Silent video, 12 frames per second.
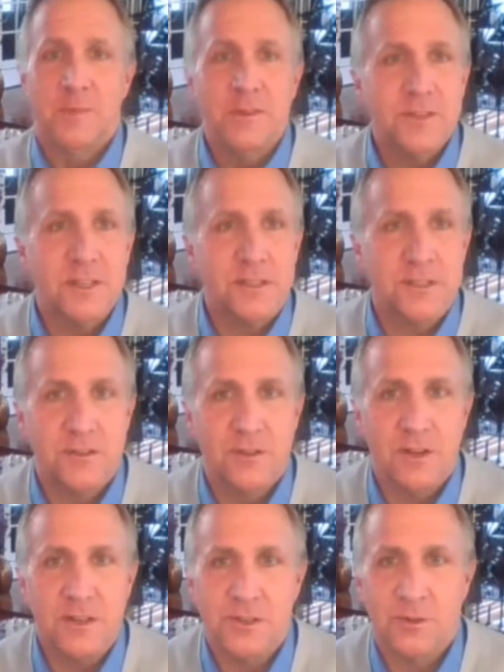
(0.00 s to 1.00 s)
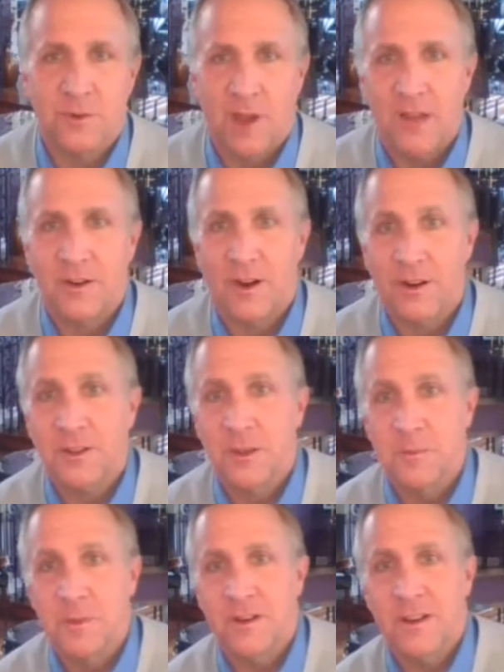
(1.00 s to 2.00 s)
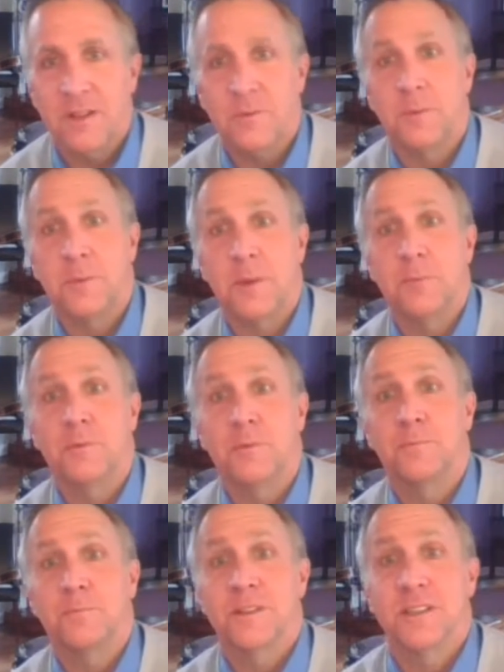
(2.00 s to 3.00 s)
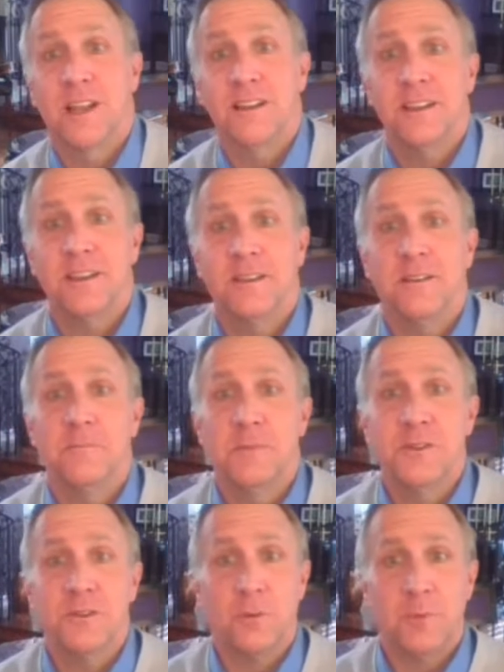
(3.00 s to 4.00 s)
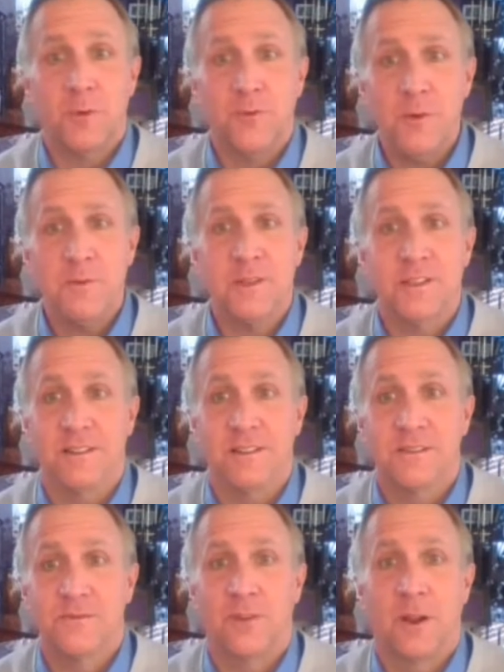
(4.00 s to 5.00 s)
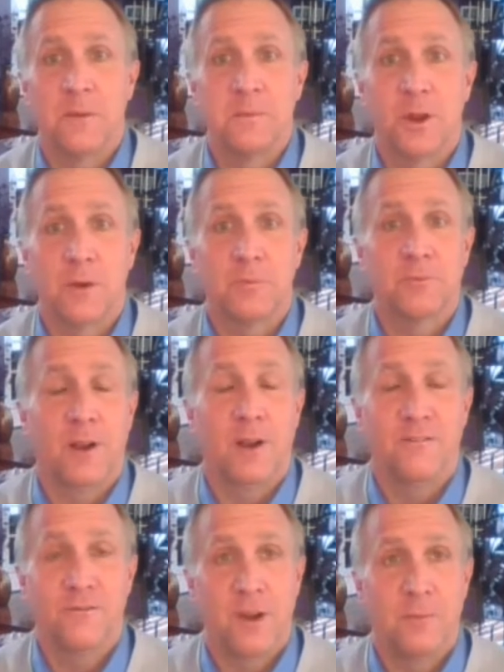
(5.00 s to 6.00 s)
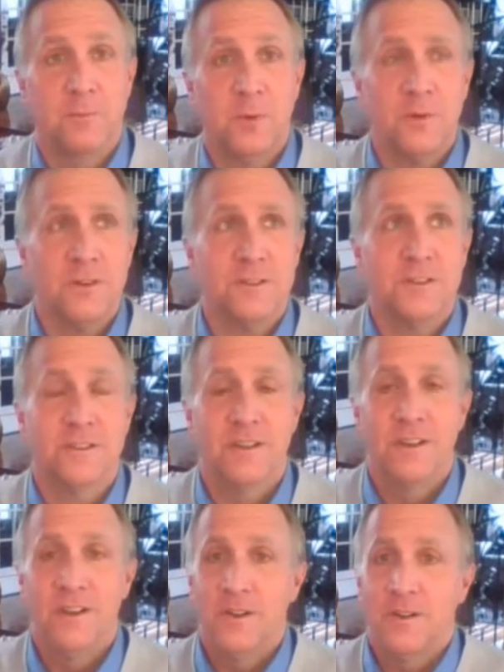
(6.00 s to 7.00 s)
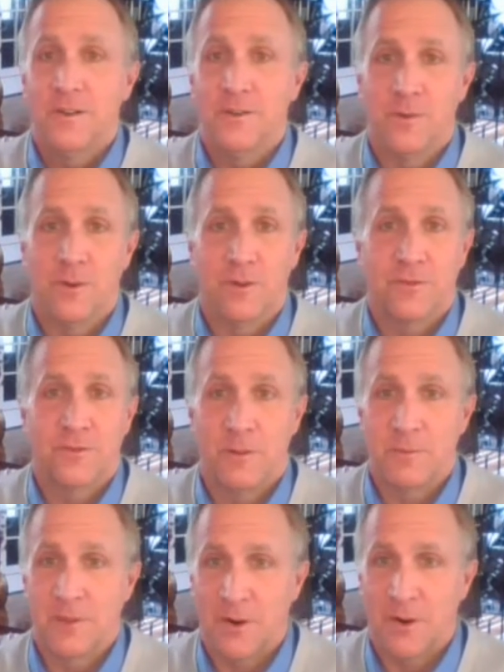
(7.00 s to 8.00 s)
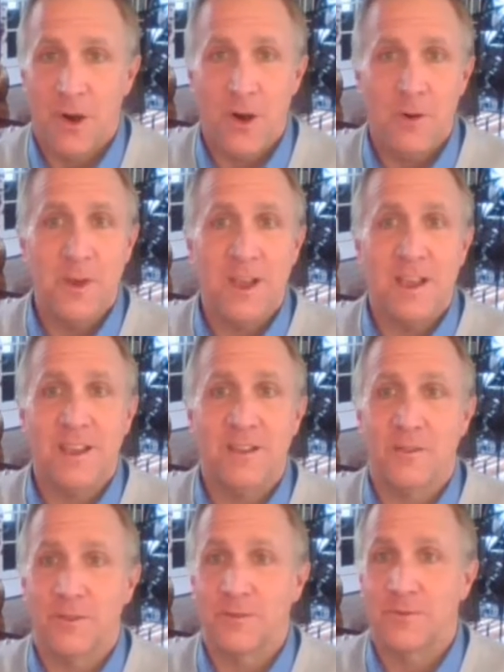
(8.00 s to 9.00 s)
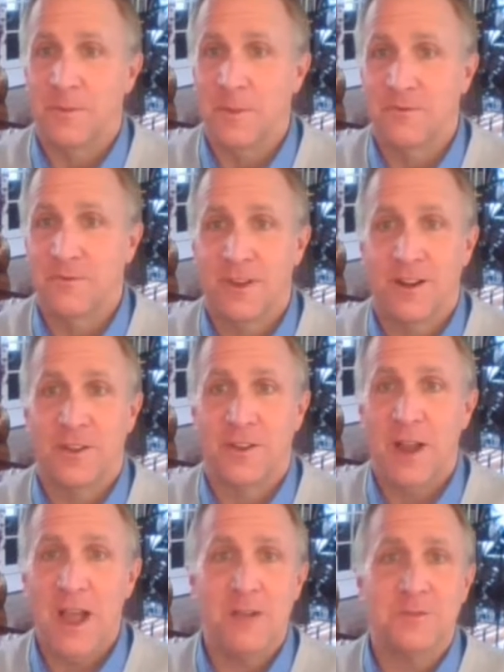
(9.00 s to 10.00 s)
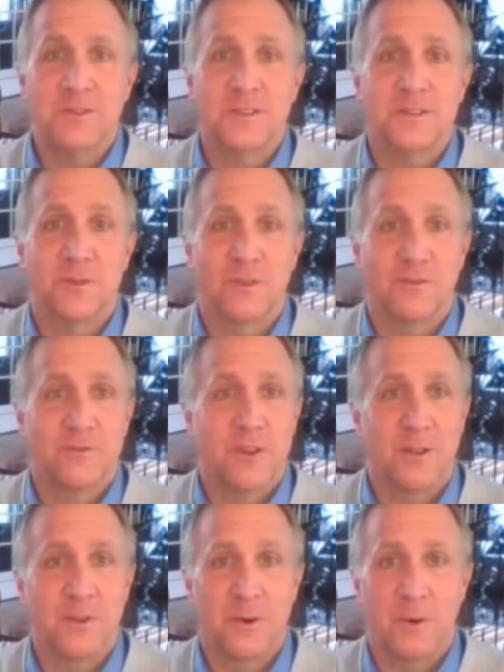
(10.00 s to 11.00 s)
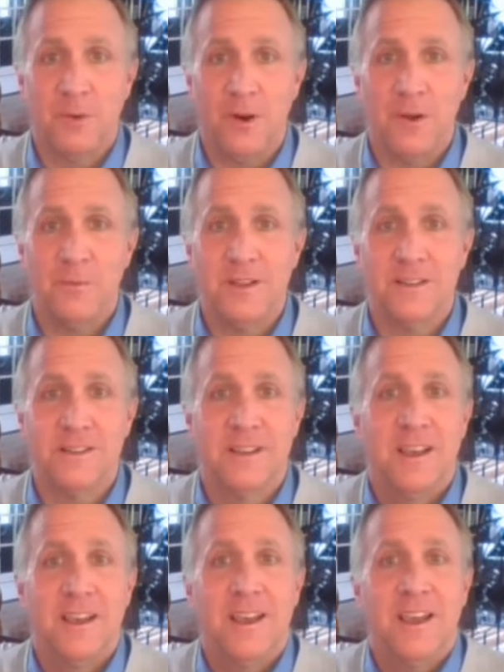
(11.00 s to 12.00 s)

music students throughout our community will be presenting musical performances from their front porch or from their hallway or from in front of their house or in front of their apartment